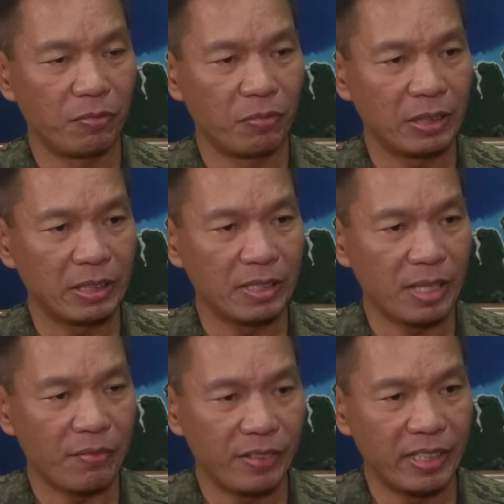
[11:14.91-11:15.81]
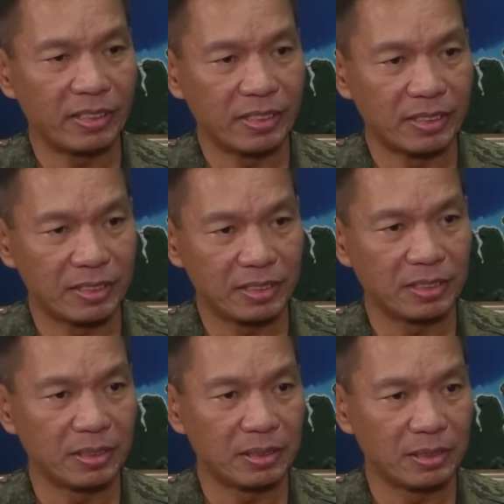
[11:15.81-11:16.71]
what is evident is
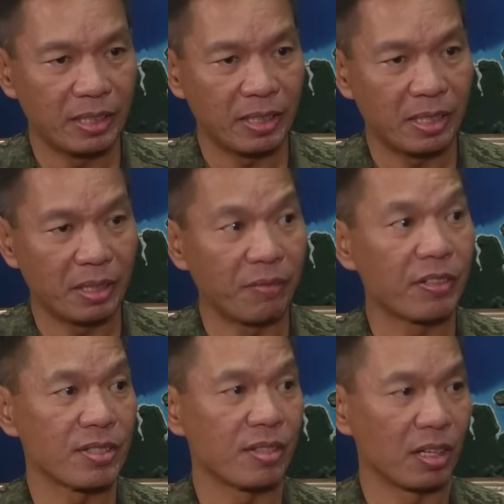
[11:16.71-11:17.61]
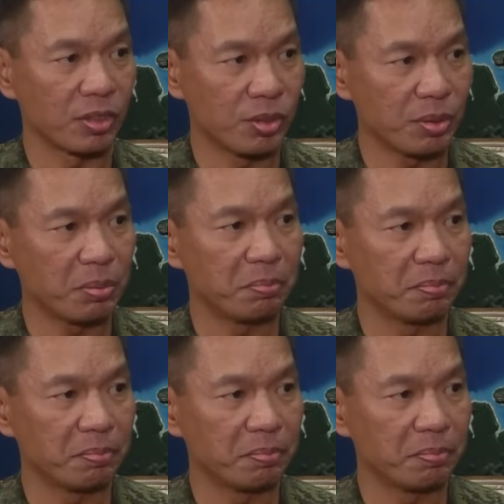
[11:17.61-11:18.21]
there are infrastructure,